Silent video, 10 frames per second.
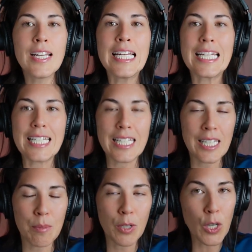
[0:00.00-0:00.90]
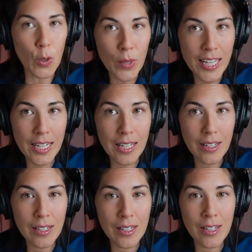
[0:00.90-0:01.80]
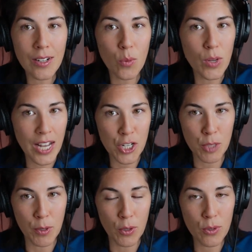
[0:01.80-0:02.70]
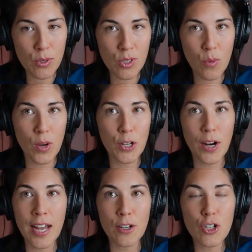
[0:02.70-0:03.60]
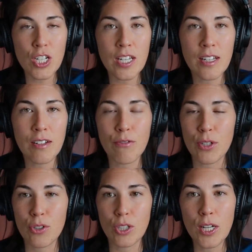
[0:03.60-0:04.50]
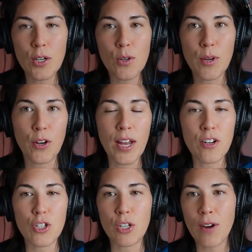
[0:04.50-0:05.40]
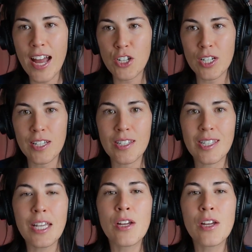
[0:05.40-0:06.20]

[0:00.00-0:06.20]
to keep going with Hashimoto's when your energy feels low, when your energy crashes,